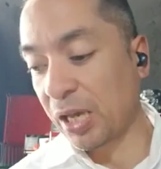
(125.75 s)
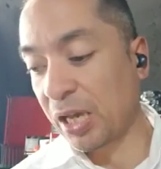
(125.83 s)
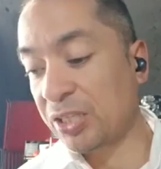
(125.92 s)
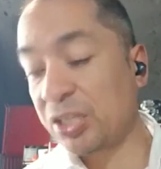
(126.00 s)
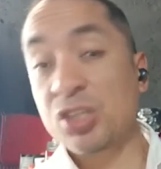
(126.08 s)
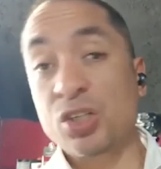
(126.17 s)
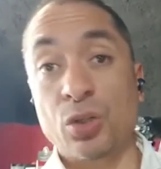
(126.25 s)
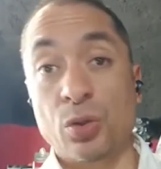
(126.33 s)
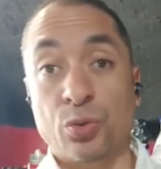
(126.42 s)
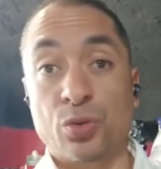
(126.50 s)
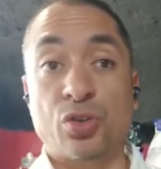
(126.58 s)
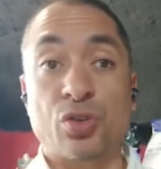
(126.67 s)

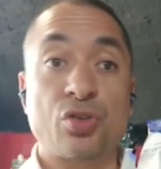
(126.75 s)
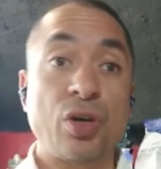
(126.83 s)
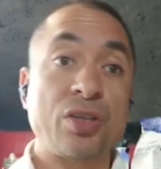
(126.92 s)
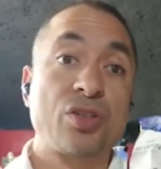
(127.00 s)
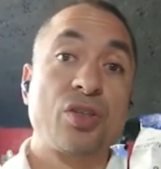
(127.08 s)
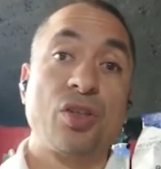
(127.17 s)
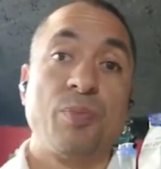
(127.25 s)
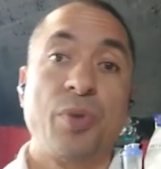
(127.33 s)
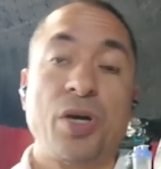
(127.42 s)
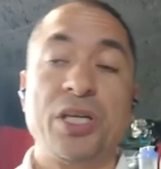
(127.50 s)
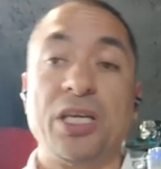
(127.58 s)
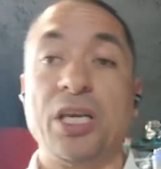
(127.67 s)
additional stress to the
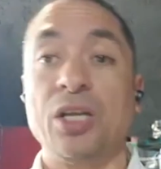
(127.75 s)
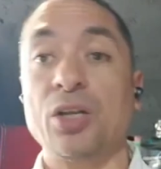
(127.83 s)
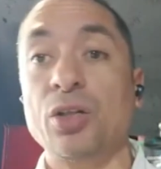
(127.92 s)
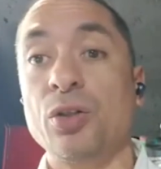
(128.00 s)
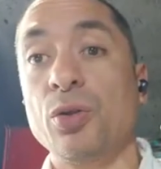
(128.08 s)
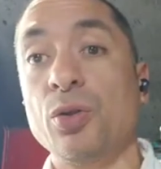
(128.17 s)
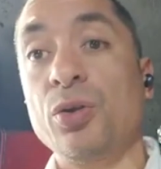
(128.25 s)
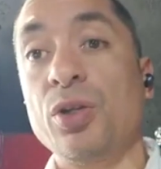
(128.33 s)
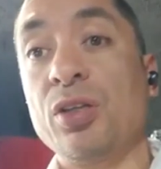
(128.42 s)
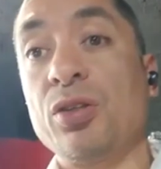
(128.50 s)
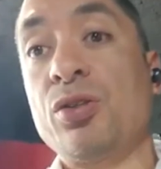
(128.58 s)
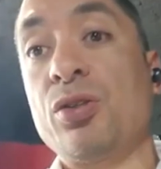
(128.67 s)
body,
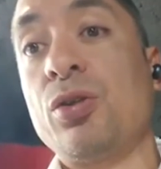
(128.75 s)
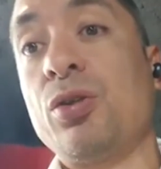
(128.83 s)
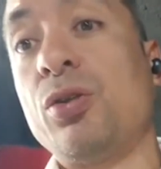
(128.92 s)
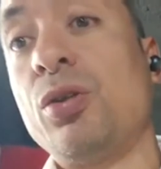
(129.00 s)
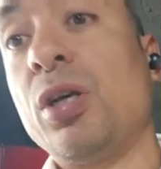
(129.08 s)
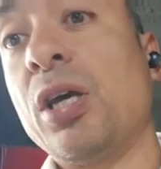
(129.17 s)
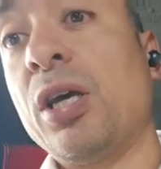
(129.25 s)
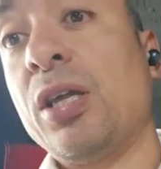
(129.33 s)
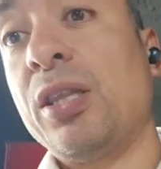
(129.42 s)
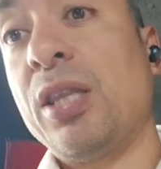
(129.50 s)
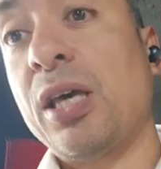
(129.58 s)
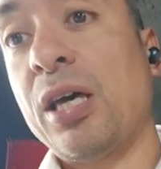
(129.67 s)
including to
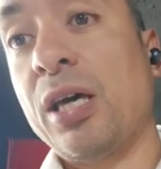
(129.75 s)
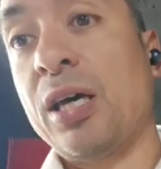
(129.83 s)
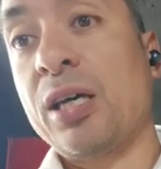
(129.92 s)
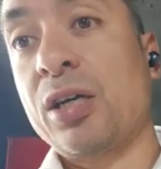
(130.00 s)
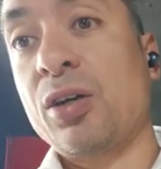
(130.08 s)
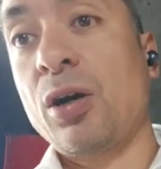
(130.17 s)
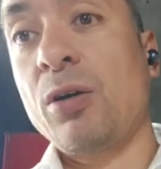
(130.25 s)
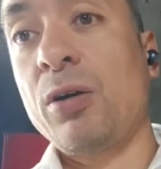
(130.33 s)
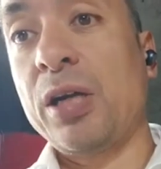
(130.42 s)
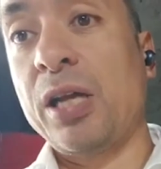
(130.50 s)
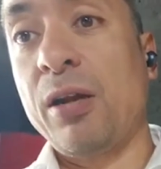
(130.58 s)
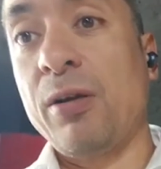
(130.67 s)
the
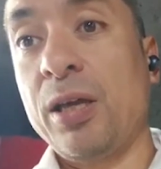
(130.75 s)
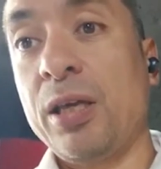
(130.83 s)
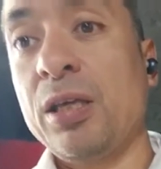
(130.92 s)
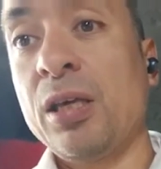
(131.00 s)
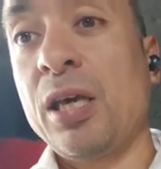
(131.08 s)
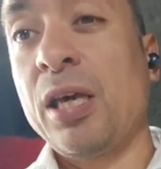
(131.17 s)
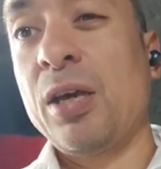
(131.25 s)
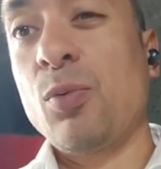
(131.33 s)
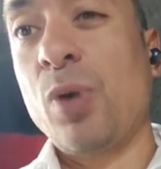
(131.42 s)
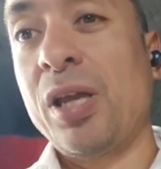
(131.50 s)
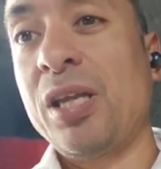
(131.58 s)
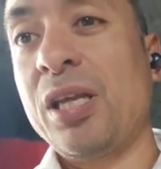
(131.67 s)
coronary
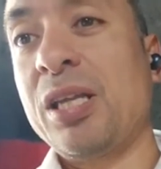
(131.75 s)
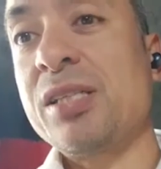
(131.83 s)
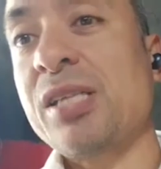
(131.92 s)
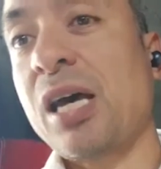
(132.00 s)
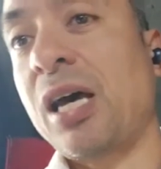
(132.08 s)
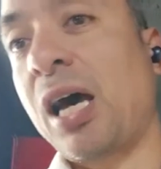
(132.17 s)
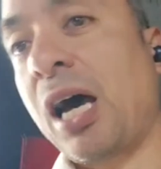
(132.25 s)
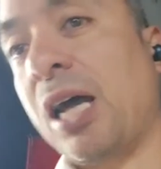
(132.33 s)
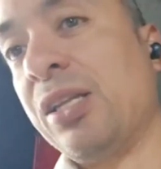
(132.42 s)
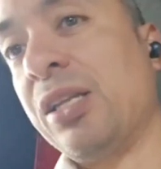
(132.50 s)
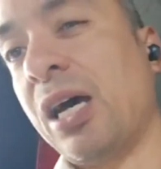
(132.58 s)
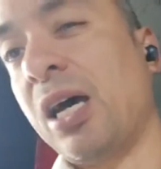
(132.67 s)
when it is
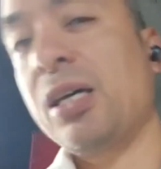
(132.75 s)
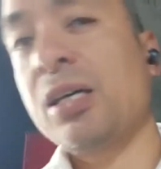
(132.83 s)
under